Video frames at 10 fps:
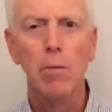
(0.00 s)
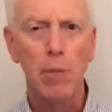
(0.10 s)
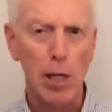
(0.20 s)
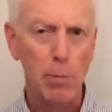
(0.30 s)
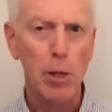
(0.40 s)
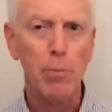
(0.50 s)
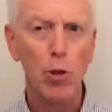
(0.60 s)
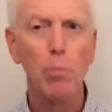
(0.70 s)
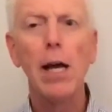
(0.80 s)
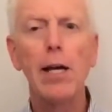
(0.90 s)
Many people
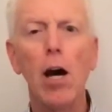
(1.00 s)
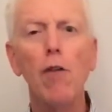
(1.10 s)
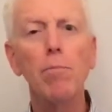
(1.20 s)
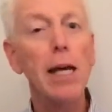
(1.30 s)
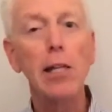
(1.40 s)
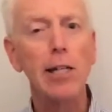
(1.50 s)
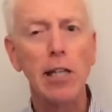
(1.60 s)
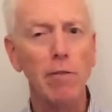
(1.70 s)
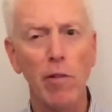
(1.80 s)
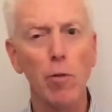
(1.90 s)
who play golf play like
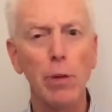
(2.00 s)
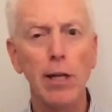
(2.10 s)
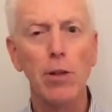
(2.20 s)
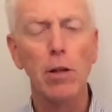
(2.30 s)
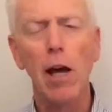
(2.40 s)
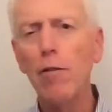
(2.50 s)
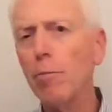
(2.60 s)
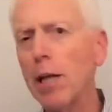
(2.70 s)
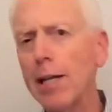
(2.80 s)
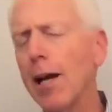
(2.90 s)
they've never played in their life,
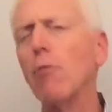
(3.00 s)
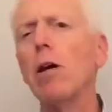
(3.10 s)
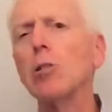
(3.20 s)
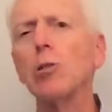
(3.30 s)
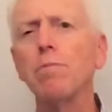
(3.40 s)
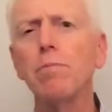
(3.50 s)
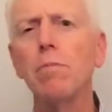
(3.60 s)
but I digress.